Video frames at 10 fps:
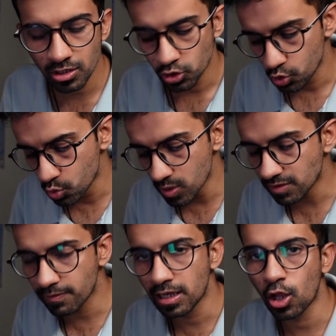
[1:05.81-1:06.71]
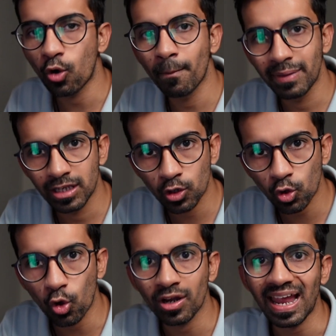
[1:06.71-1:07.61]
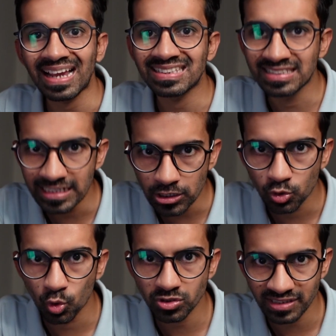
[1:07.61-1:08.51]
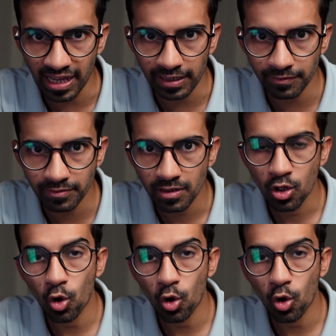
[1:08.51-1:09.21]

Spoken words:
US will now mirror or exceed those tariffs